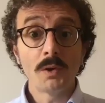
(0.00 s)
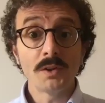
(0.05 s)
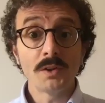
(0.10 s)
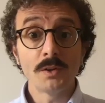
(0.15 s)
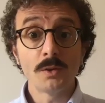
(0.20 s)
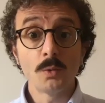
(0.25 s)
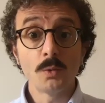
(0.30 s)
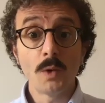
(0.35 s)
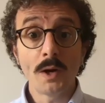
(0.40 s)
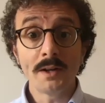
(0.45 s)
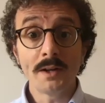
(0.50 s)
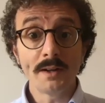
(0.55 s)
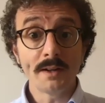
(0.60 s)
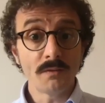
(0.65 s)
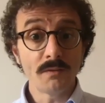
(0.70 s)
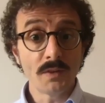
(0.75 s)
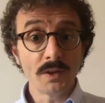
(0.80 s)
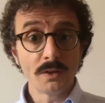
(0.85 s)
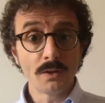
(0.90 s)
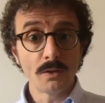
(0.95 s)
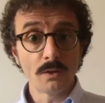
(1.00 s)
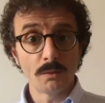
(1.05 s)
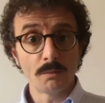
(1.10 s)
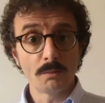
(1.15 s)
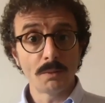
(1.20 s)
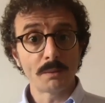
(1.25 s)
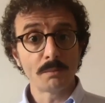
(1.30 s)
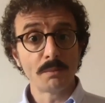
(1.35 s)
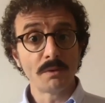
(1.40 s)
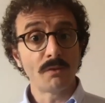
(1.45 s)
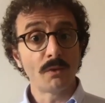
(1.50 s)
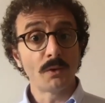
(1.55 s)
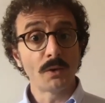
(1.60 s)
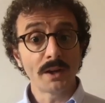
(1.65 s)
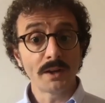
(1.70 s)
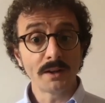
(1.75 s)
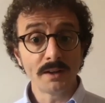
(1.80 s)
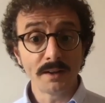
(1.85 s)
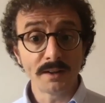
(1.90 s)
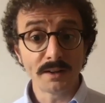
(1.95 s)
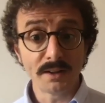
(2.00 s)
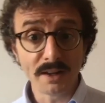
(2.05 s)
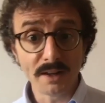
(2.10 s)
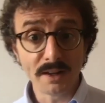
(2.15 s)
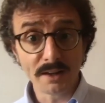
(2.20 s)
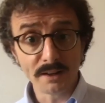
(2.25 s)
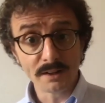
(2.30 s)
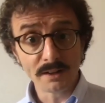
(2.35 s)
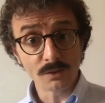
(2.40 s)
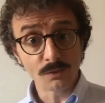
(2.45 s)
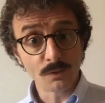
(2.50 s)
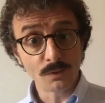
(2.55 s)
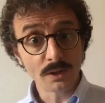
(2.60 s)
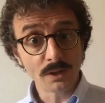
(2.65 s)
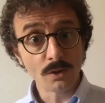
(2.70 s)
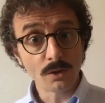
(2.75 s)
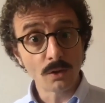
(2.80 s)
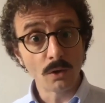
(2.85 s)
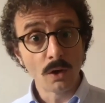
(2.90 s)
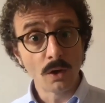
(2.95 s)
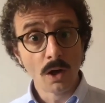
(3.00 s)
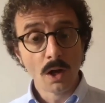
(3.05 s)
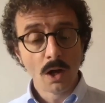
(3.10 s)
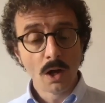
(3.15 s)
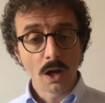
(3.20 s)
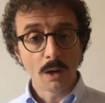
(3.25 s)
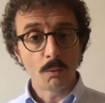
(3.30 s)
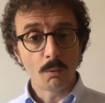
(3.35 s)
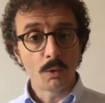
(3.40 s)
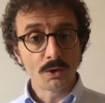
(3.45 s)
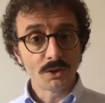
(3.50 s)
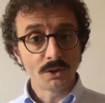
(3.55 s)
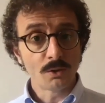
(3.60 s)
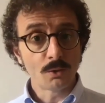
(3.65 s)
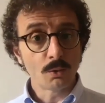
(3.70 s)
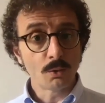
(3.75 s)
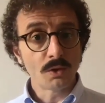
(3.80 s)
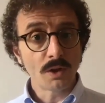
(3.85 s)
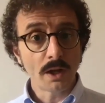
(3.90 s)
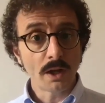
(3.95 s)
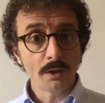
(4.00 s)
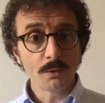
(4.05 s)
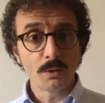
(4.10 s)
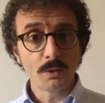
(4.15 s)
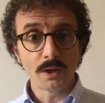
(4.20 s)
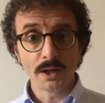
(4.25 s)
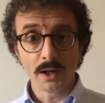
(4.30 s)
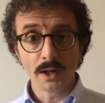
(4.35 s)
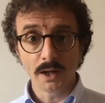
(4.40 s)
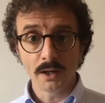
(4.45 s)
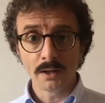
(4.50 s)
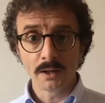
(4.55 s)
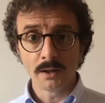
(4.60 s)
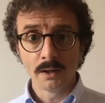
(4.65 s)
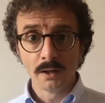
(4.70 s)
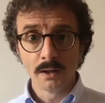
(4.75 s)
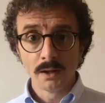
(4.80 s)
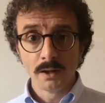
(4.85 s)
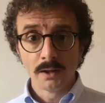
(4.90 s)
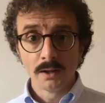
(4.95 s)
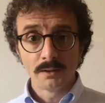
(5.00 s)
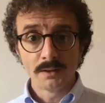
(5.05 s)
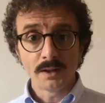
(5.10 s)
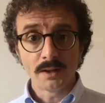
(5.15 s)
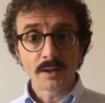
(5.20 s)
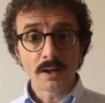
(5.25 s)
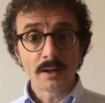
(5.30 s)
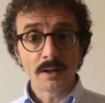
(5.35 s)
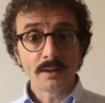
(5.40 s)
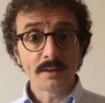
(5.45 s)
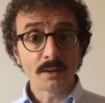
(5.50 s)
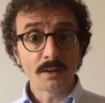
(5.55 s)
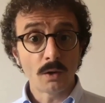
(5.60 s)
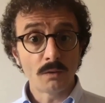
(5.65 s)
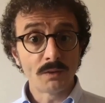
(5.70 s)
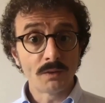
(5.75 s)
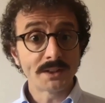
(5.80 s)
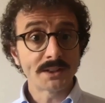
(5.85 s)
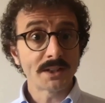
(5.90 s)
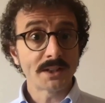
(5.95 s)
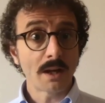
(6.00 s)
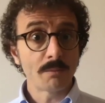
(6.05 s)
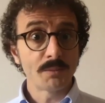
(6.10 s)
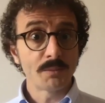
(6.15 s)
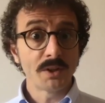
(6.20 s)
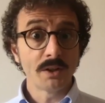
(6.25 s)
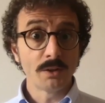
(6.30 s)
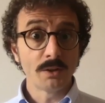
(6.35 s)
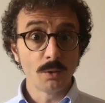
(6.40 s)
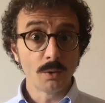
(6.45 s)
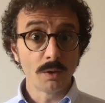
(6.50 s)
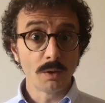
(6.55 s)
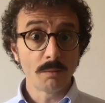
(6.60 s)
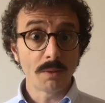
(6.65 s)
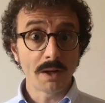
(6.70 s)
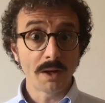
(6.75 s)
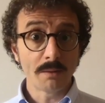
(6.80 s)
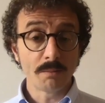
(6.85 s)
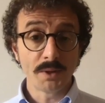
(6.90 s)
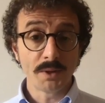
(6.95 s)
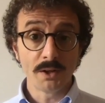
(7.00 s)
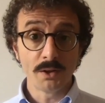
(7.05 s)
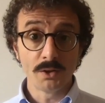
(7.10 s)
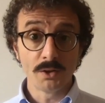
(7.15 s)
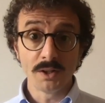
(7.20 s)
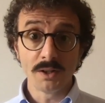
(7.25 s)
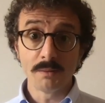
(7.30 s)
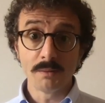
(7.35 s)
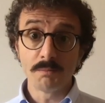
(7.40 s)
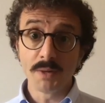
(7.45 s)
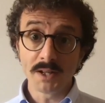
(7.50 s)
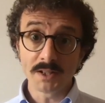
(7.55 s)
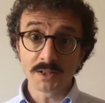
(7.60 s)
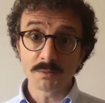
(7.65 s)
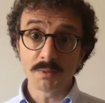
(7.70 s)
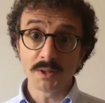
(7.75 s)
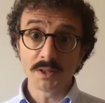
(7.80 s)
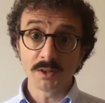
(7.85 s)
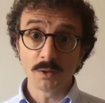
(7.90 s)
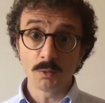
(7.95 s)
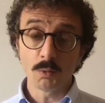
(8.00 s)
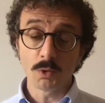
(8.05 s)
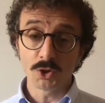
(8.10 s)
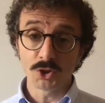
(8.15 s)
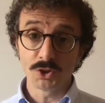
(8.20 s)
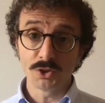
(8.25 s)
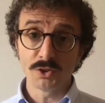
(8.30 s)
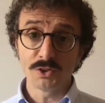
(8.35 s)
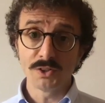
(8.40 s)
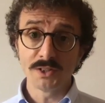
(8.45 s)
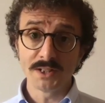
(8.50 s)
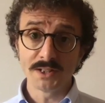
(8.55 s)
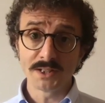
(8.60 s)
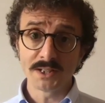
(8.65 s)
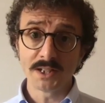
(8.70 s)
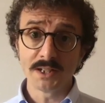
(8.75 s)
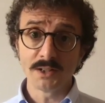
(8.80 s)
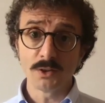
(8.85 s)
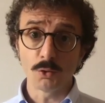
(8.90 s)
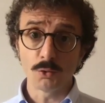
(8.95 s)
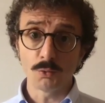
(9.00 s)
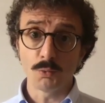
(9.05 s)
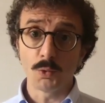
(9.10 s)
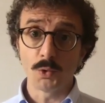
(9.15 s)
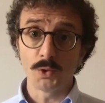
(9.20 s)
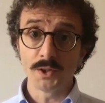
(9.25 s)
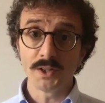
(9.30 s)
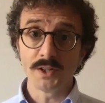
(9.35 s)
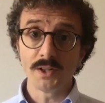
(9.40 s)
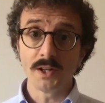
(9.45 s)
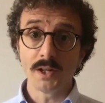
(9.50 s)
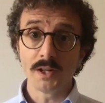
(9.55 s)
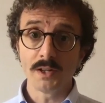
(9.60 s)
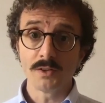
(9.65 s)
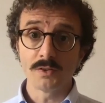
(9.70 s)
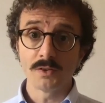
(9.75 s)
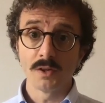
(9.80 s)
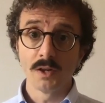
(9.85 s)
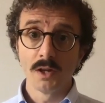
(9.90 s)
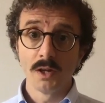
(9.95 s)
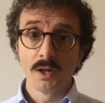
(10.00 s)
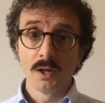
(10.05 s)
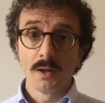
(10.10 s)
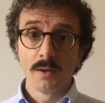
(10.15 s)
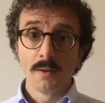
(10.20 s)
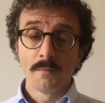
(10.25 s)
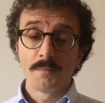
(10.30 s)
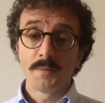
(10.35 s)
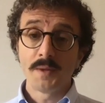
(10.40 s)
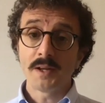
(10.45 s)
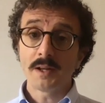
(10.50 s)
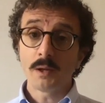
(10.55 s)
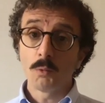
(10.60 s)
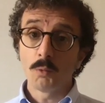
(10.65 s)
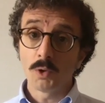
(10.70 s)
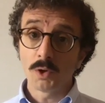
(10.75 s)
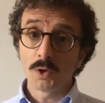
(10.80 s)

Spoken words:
to end this video, but before I end this video, I wanted to tell you again that I discovered something during my period in the basement in Washington, D.C., those 40 days, that I worked